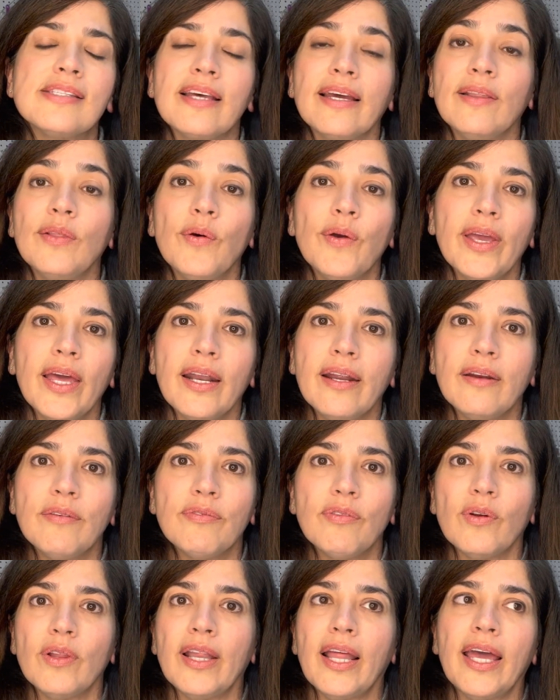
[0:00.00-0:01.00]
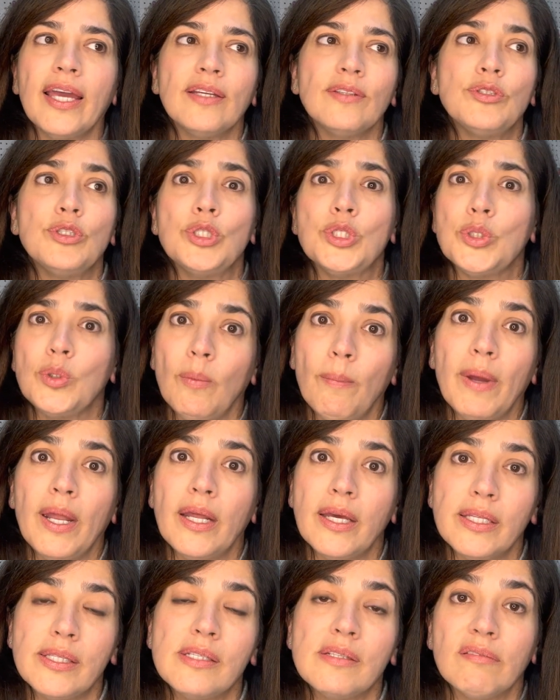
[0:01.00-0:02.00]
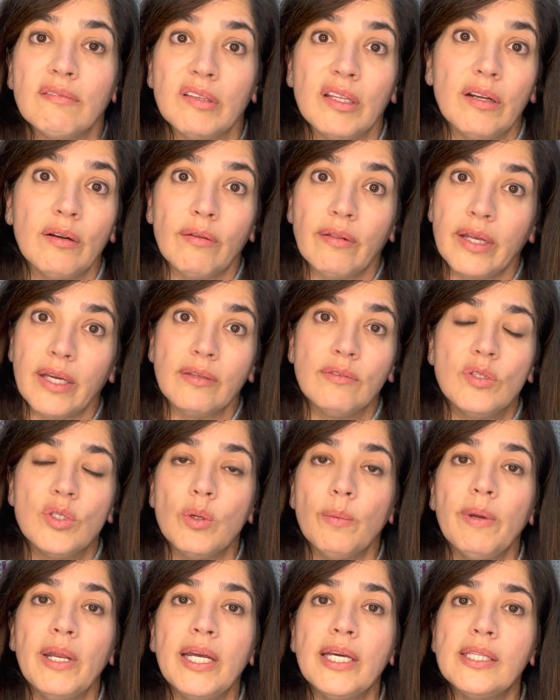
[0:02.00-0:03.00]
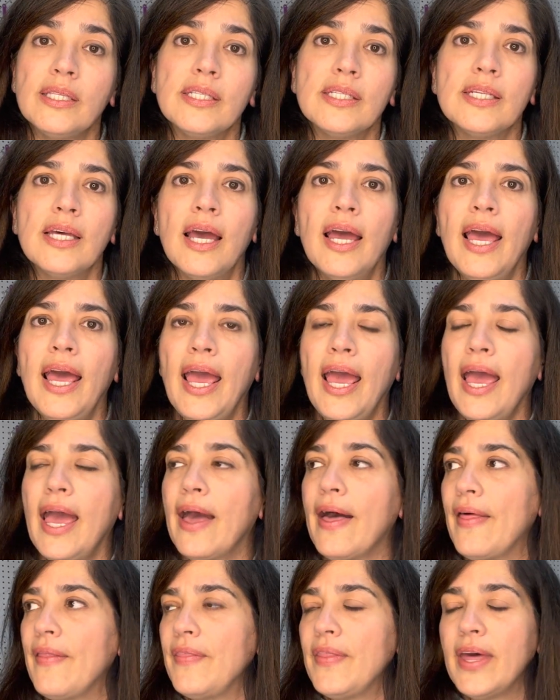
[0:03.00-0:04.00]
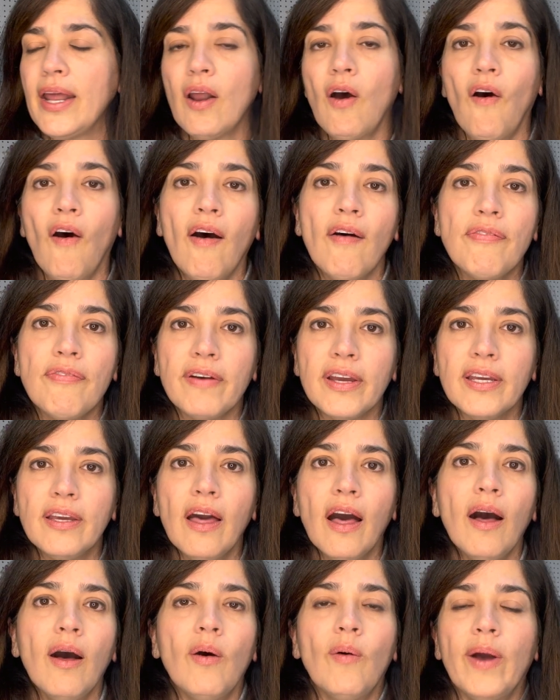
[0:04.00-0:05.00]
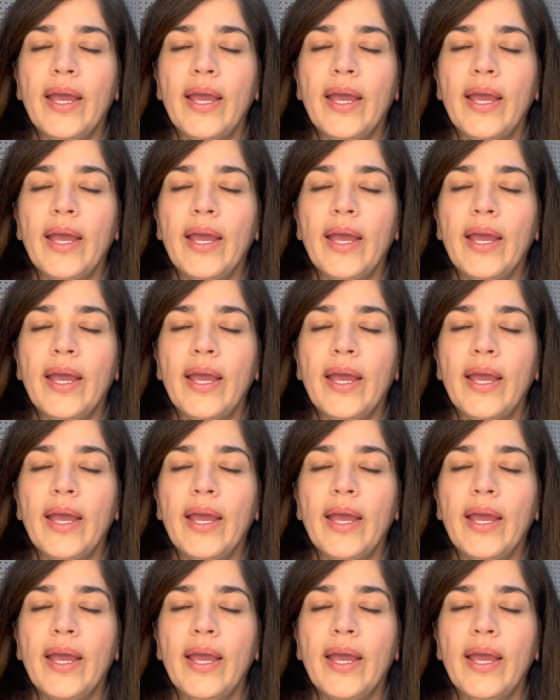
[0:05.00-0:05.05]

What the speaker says: I look at it for like 2 minutes, literally 2 minutes, and then off I go.